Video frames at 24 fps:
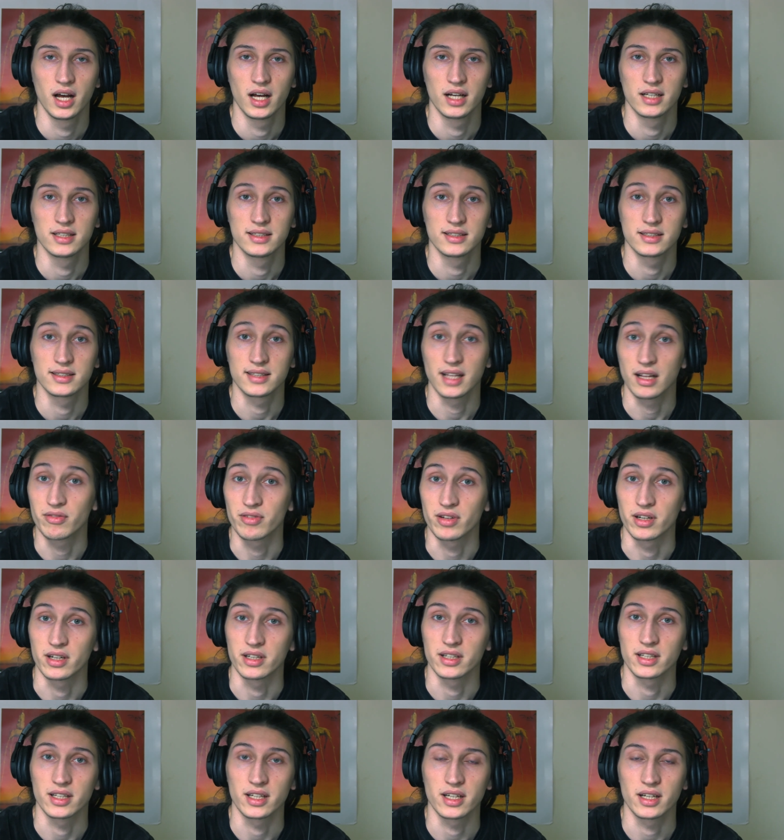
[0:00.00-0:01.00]

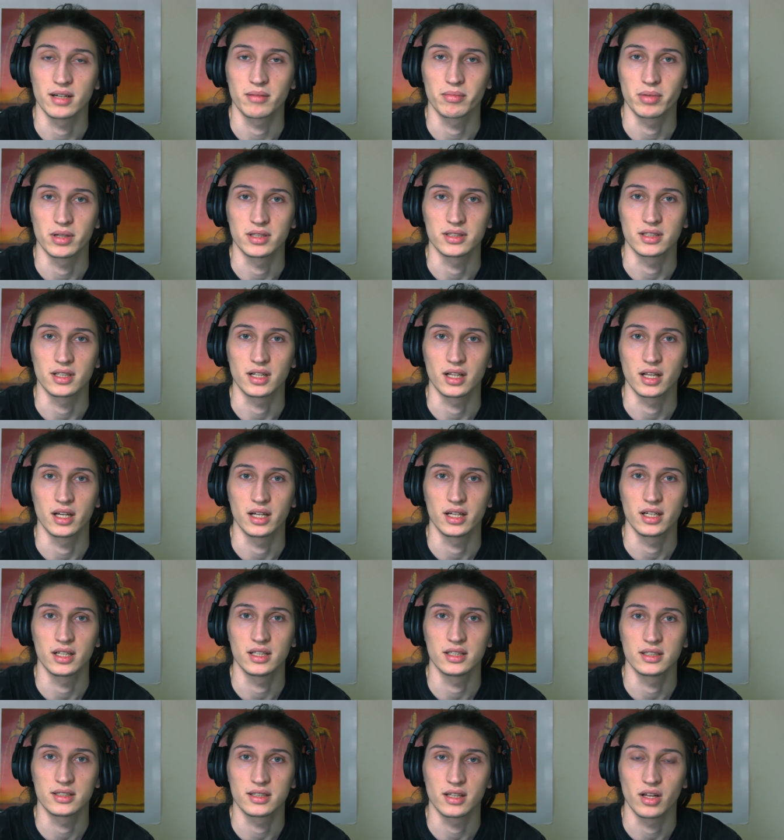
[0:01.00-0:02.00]
self-learning basically,
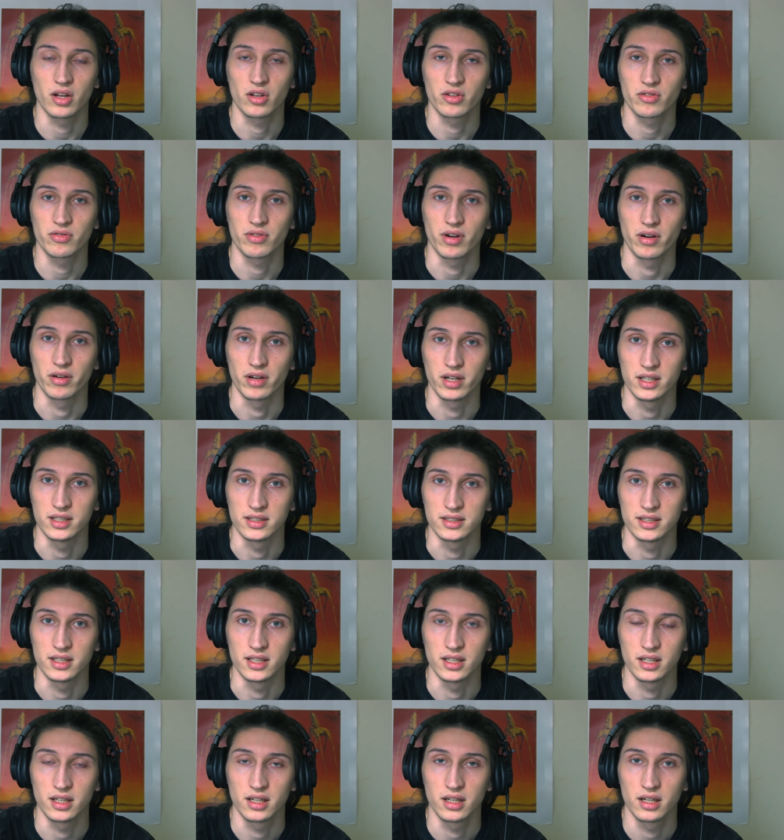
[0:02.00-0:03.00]
is not very
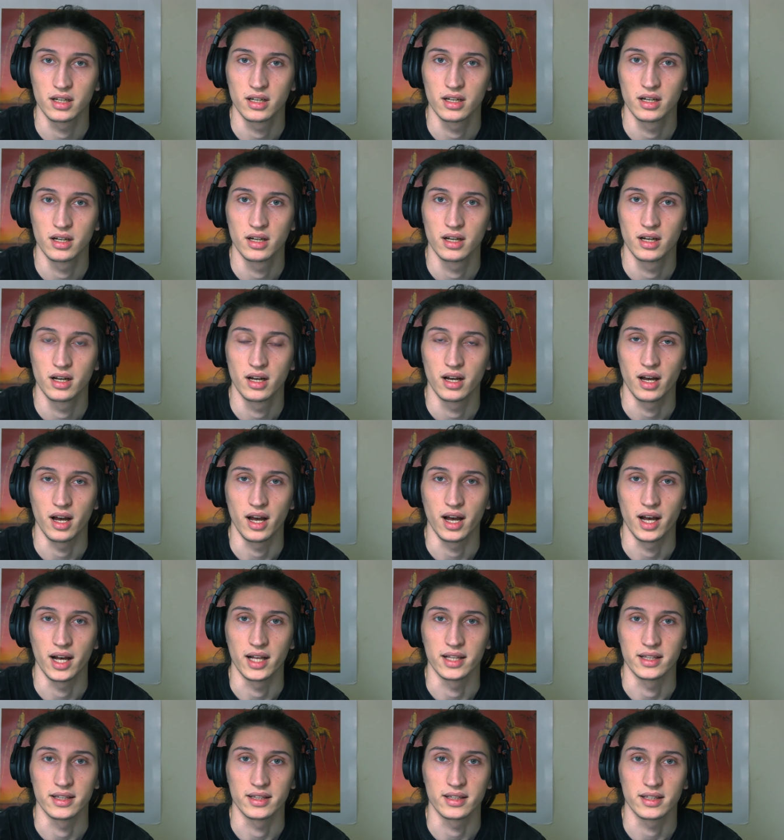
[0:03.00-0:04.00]
easy.
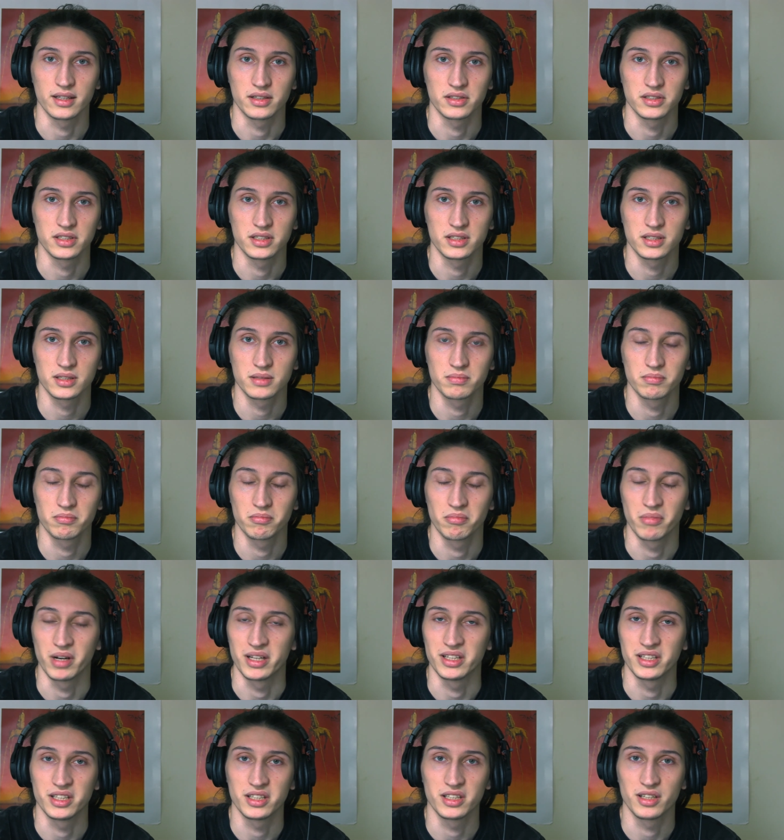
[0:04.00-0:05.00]
And there is
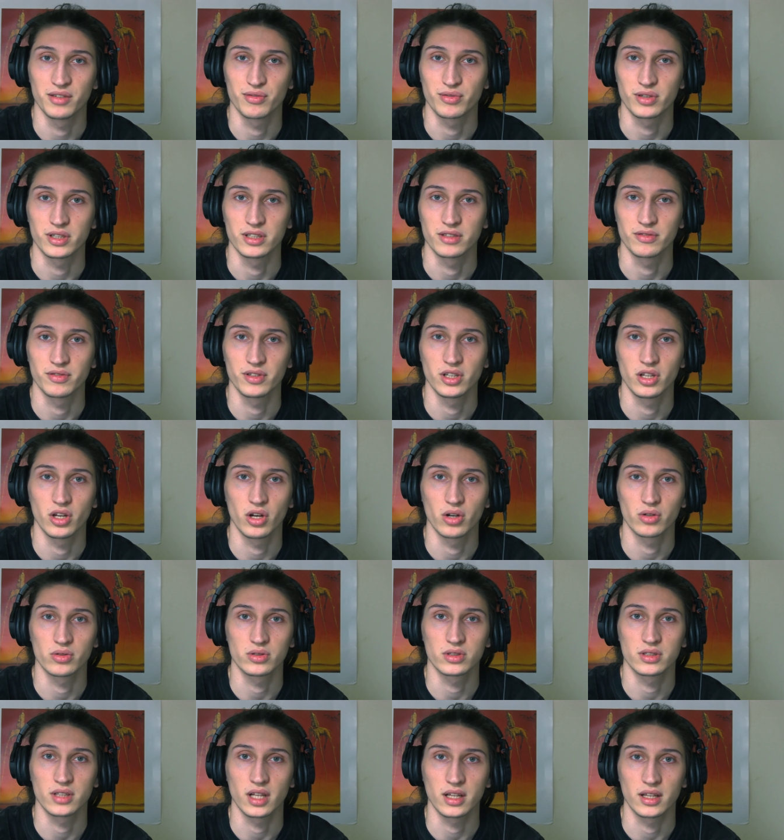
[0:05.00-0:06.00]
many different
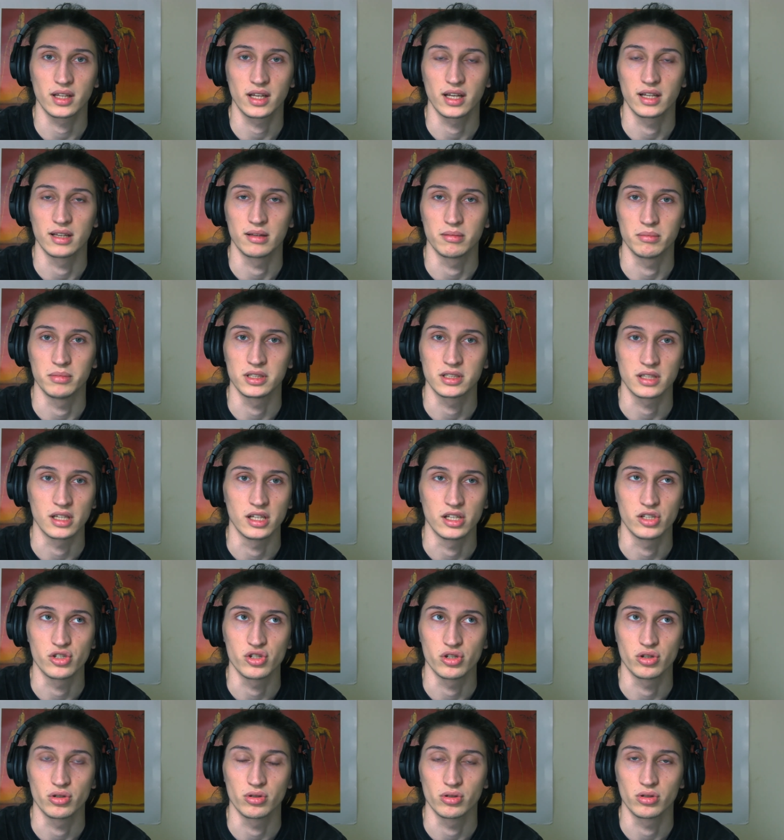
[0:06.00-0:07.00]
videos that can
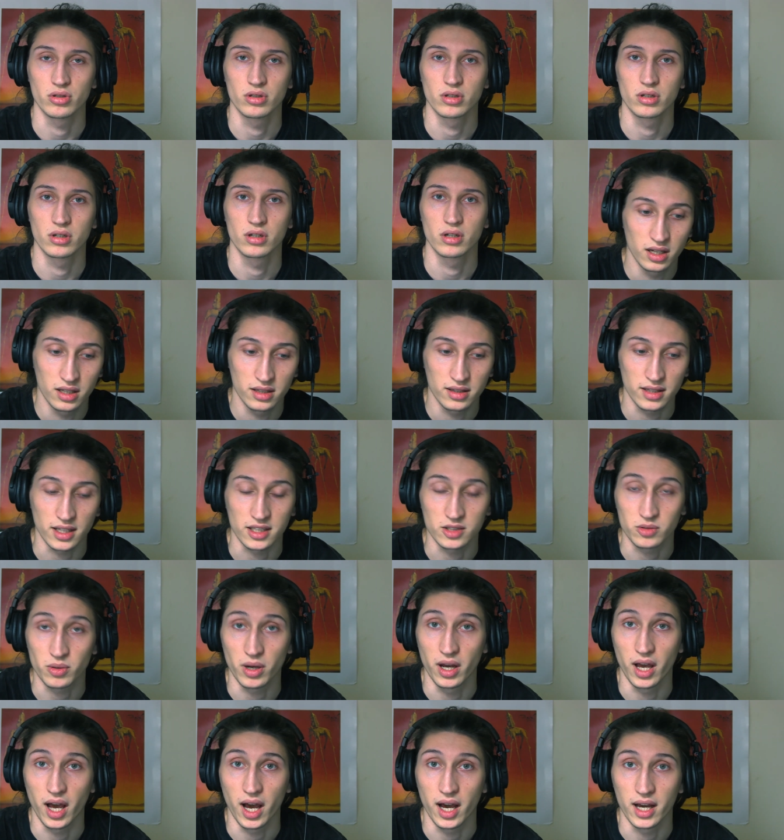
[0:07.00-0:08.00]
mislead you. That's
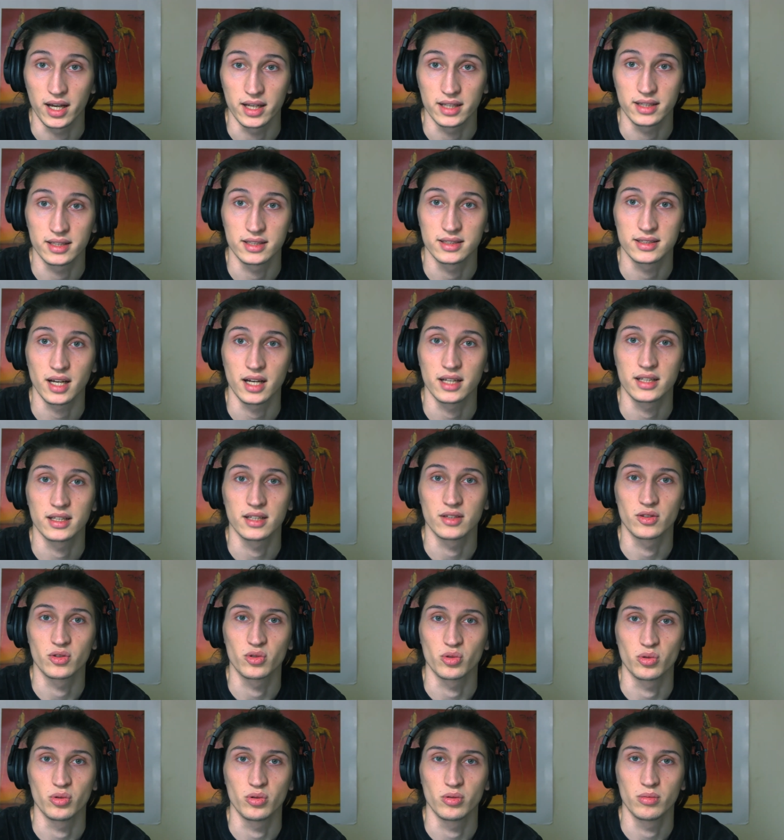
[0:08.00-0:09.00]
why I decided
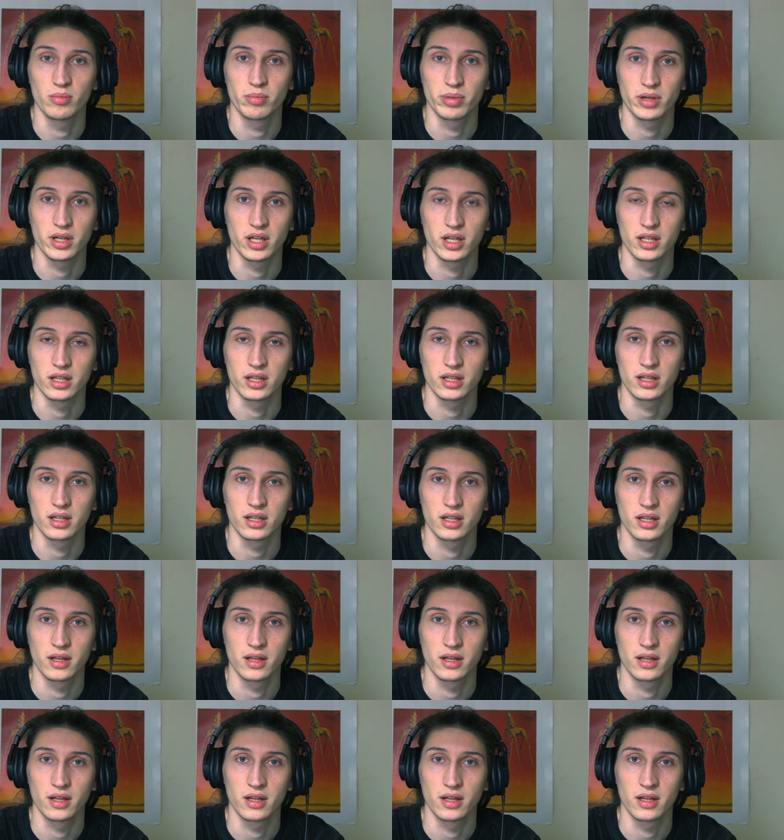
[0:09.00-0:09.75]
to begin